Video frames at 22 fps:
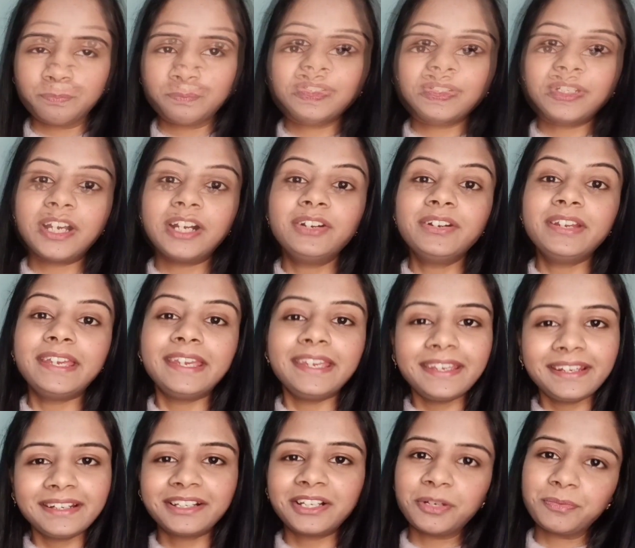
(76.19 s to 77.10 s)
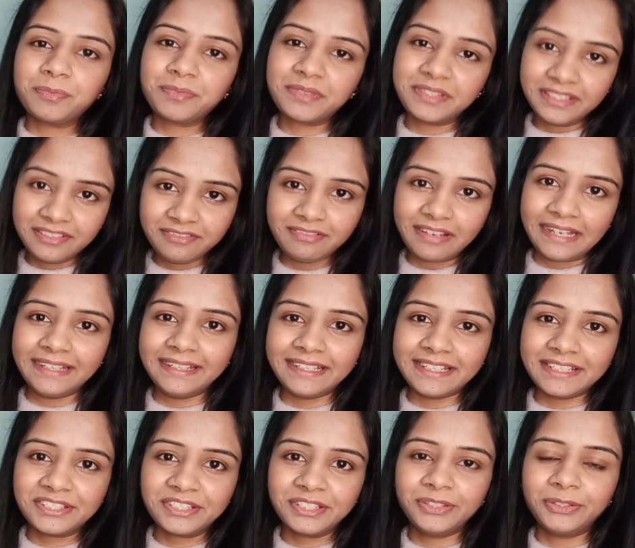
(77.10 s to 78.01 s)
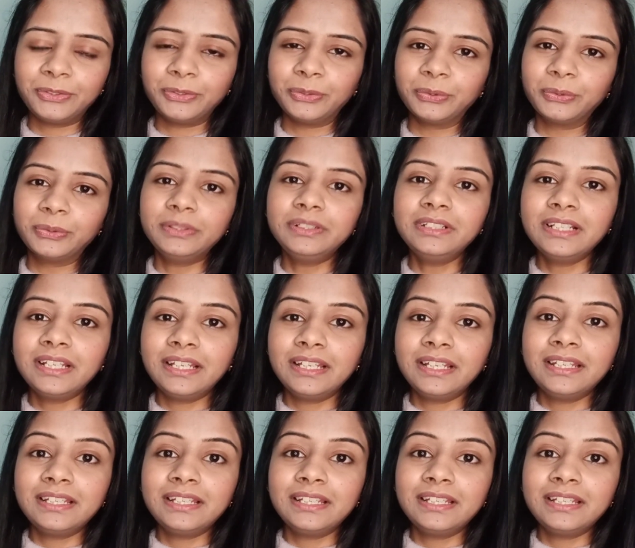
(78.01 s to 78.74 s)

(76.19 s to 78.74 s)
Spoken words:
So now here comes the validation rule,